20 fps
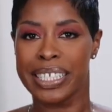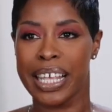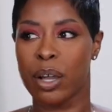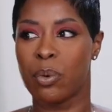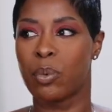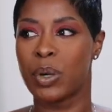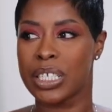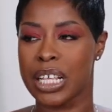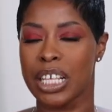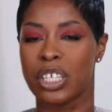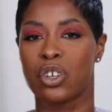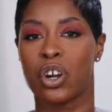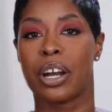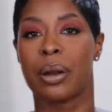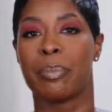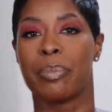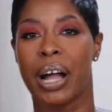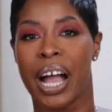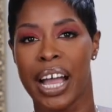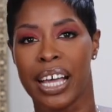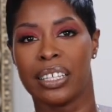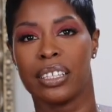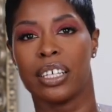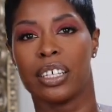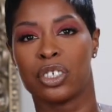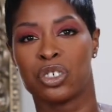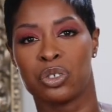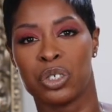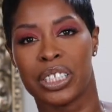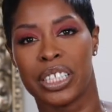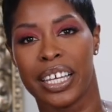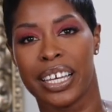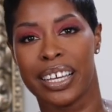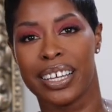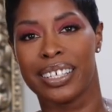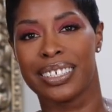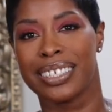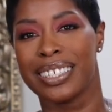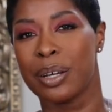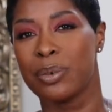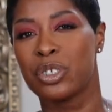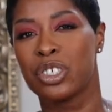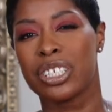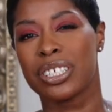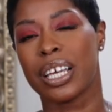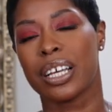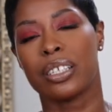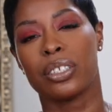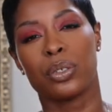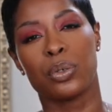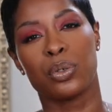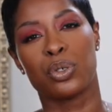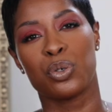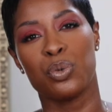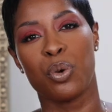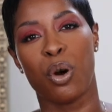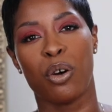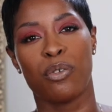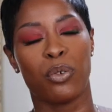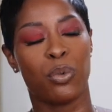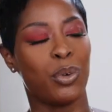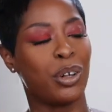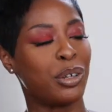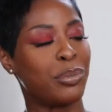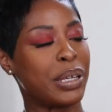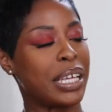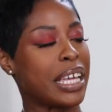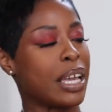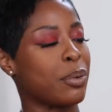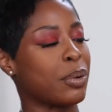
like once I started buying luxury things. And that was just like a little too overwhelming.